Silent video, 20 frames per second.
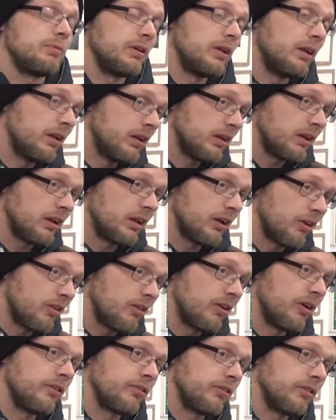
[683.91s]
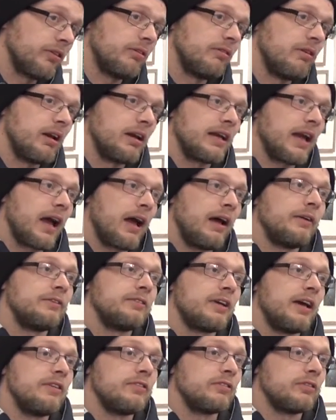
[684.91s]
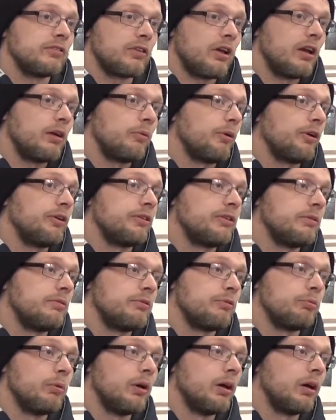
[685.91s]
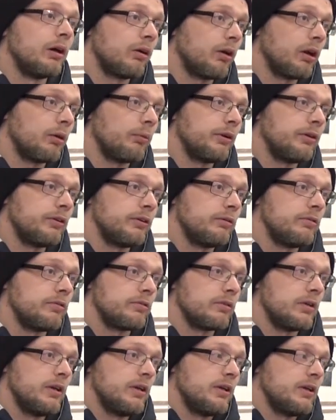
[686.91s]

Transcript: And those are the really hard days, because all I want to do is work, all I want to do is